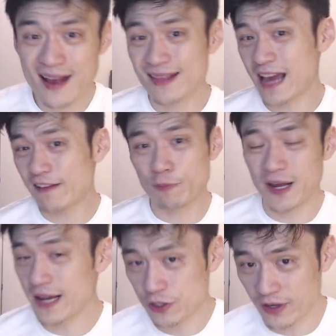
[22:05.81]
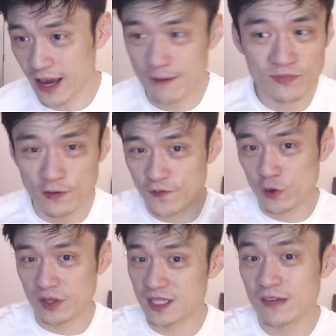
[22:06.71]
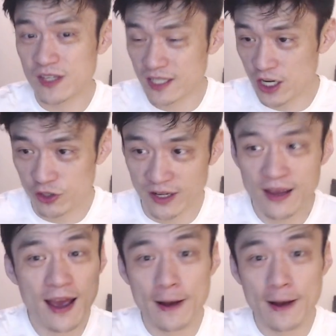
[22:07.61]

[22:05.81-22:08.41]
They have to play an extra game to fill the TV scheduling.